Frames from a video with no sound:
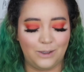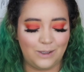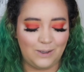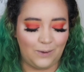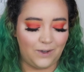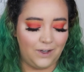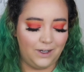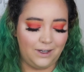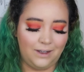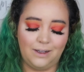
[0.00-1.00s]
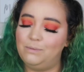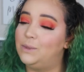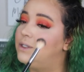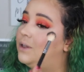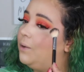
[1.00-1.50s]
looks so good. I'm
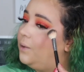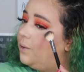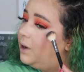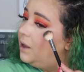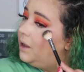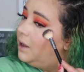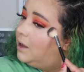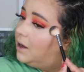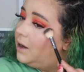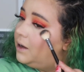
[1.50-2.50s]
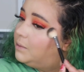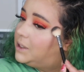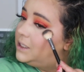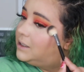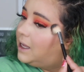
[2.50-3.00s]
so
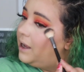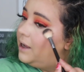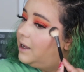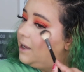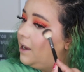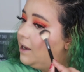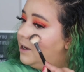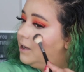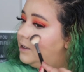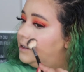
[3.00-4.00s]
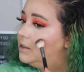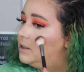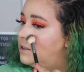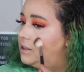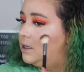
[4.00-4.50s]

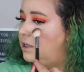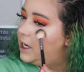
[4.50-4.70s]
obsessed.